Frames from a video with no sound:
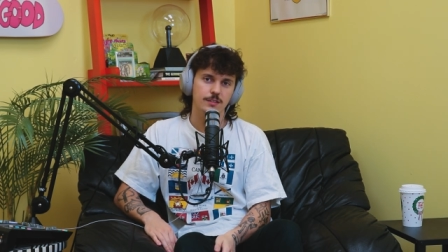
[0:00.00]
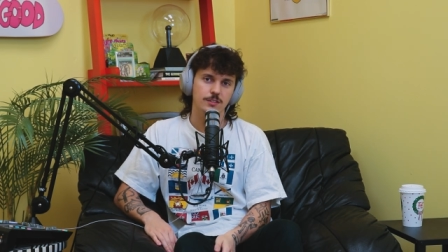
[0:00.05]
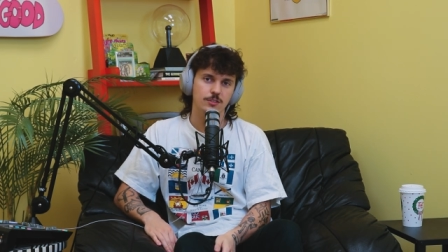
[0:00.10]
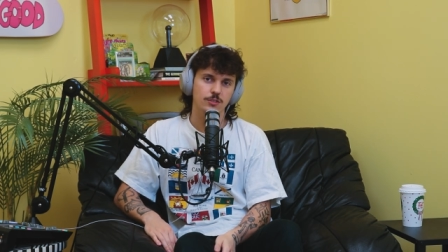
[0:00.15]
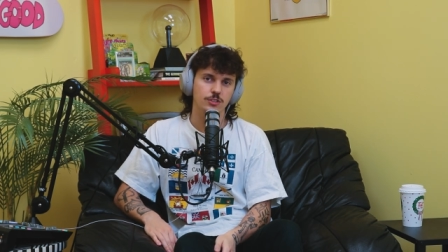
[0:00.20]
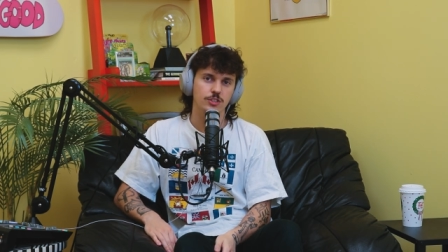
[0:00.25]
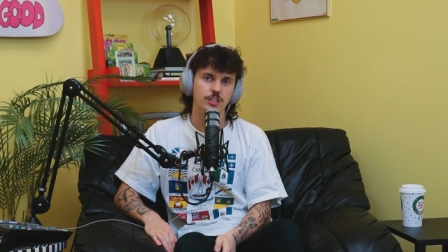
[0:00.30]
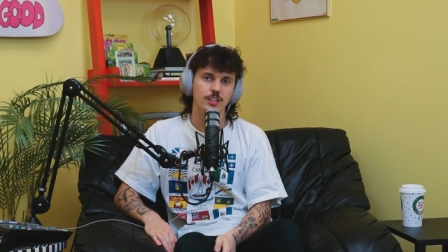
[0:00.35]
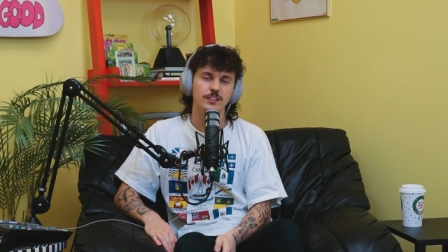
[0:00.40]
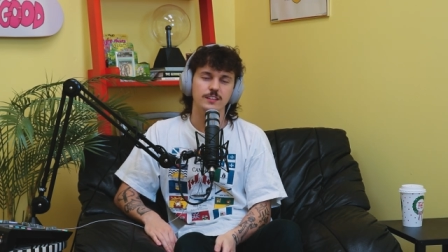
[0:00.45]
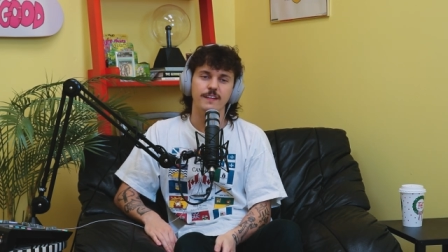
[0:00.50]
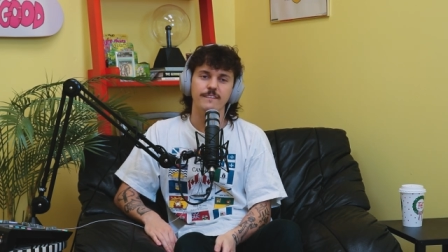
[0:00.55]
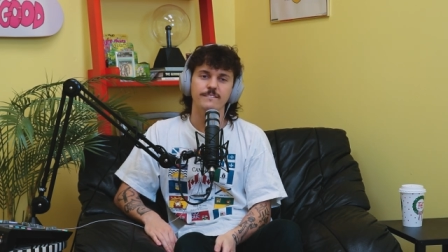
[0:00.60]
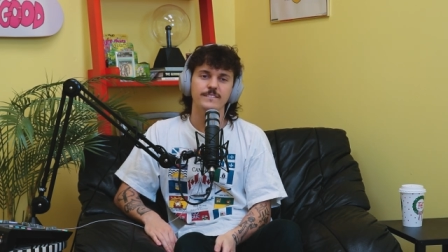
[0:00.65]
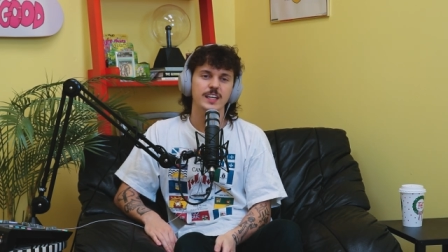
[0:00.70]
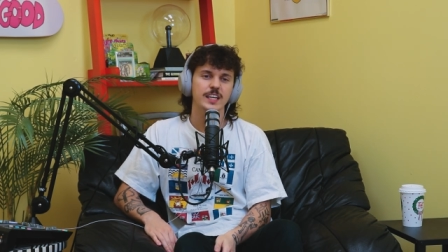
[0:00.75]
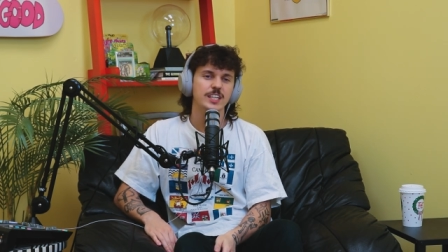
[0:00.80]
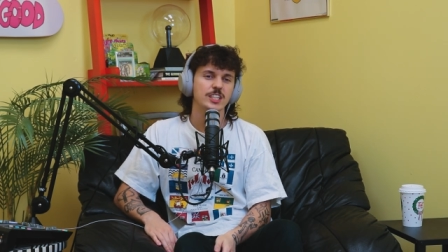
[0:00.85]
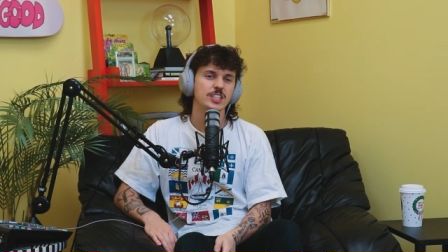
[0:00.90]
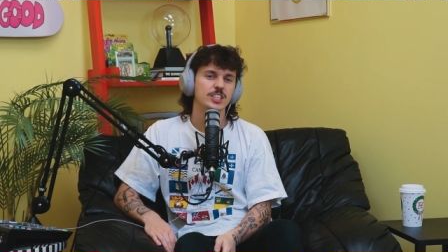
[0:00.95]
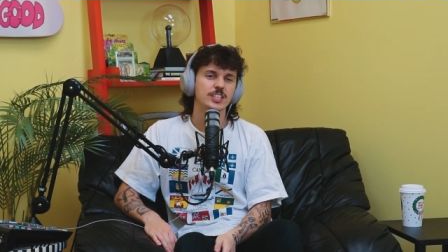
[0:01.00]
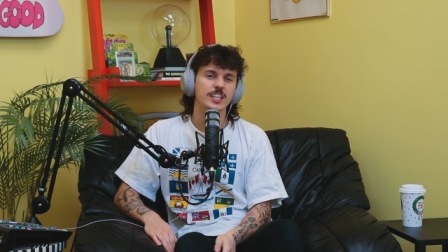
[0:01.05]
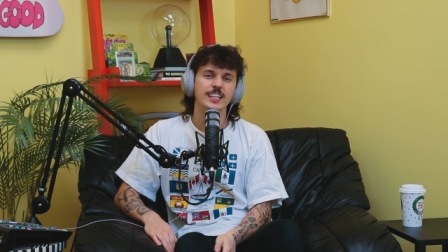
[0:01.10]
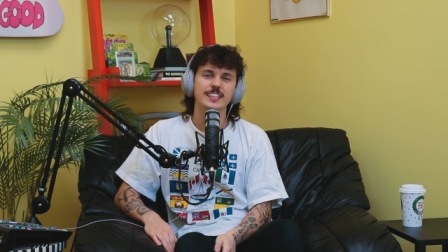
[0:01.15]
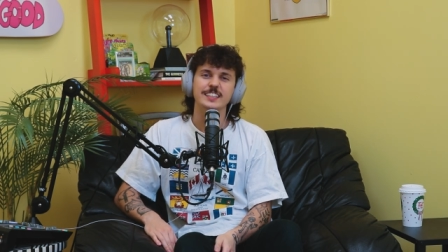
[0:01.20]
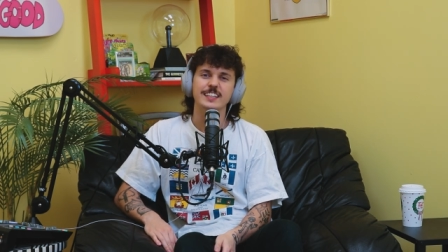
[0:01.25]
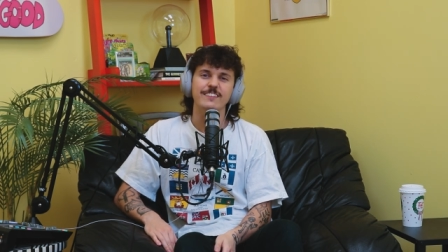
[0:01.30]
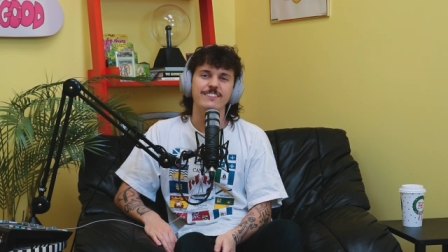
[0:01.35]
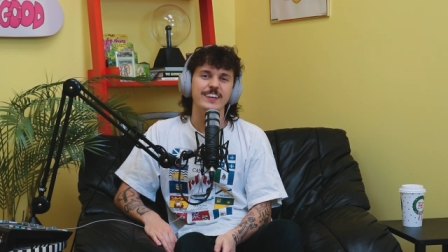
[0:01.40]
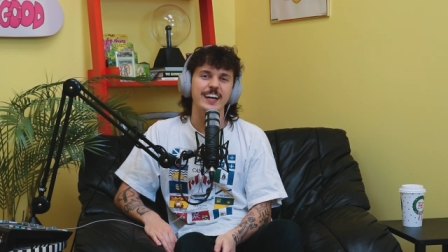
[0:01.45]
So shut the
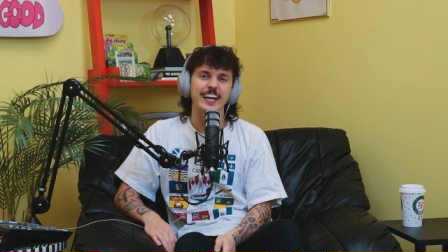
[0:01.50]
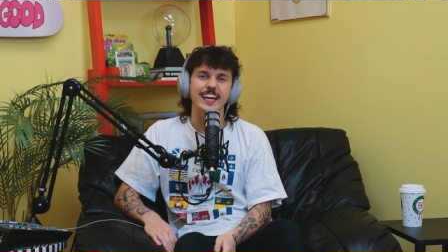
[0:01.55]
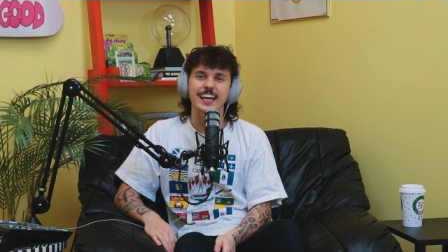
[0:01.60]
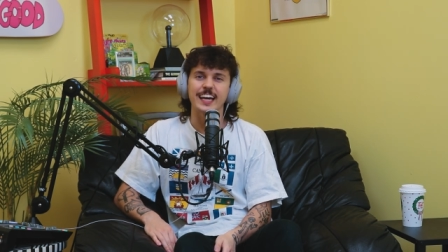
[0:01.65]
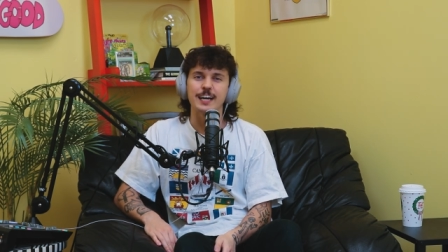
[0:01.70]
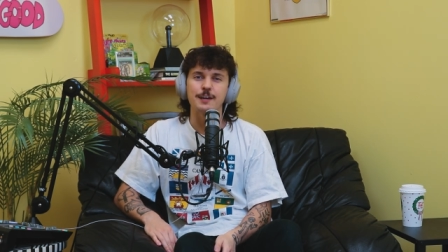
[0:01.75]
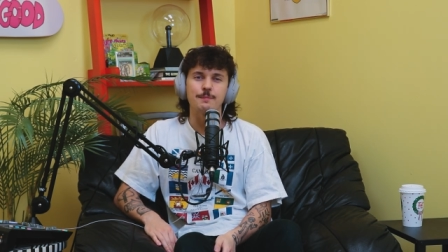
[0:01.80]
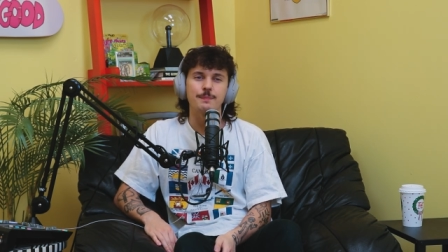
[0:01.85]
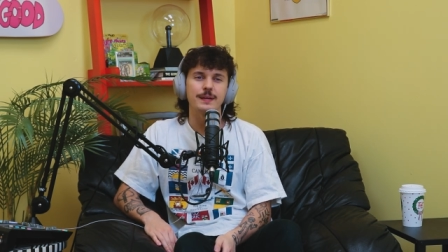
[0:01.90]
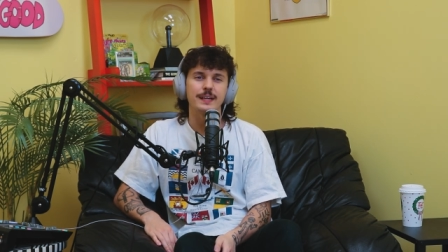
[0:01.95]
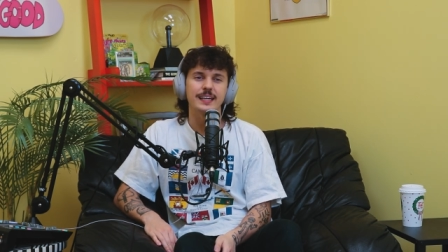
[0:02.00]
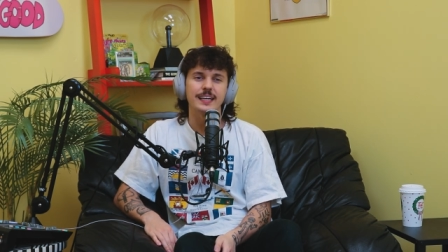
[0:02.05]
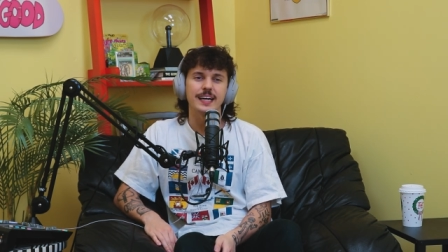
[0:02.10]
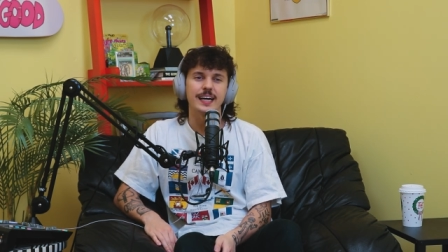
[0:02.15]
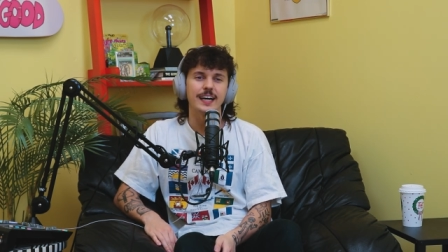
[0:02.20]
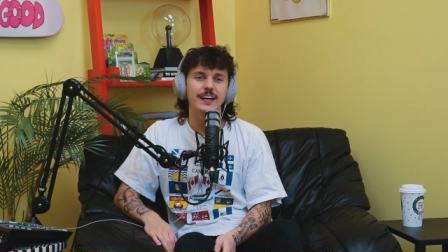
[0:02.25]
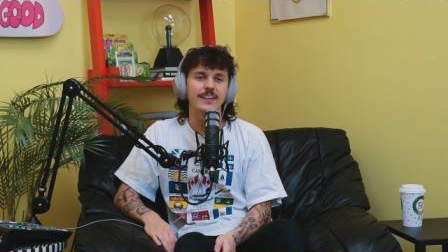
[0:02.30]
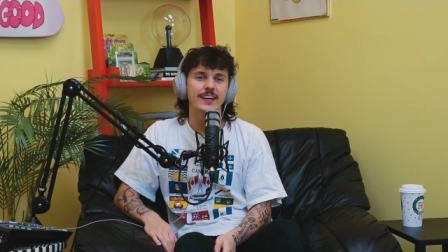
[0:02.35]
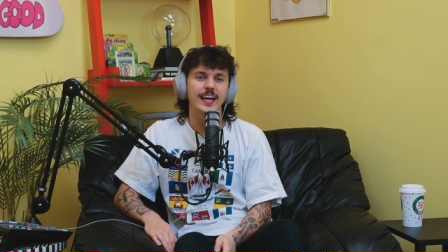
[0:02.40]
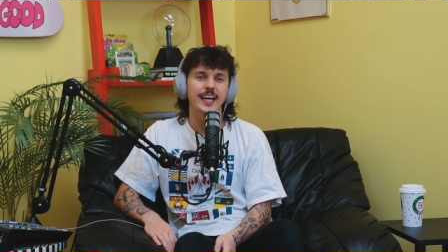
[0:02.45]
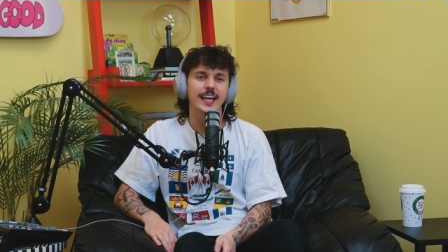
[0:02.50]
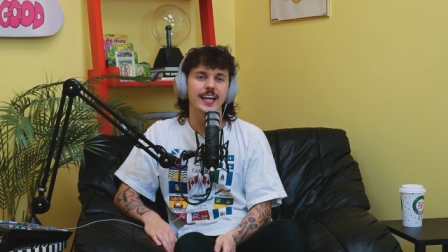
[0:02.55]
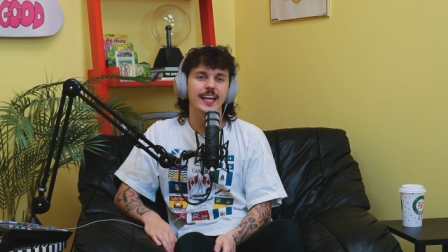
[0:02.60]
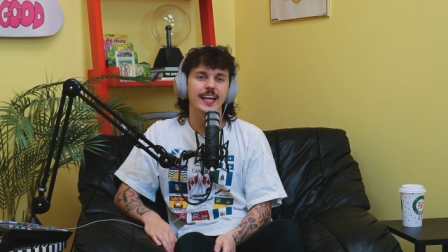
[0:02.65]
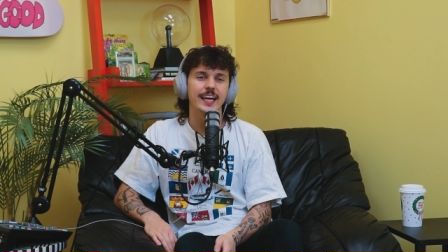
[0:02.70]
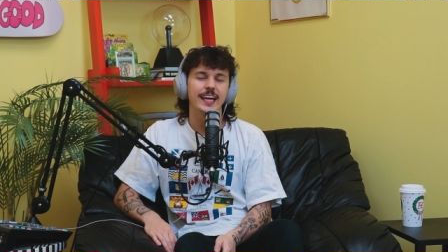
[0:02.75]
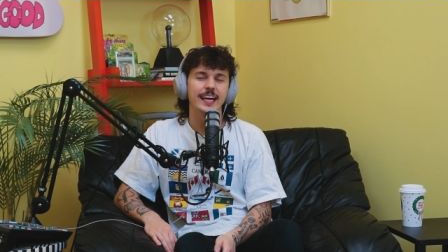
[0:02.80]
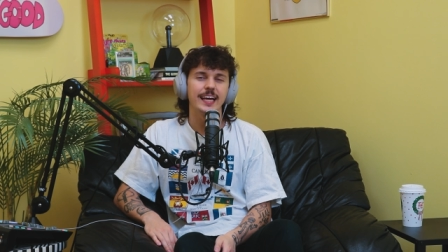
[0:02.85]
fuck up, all right?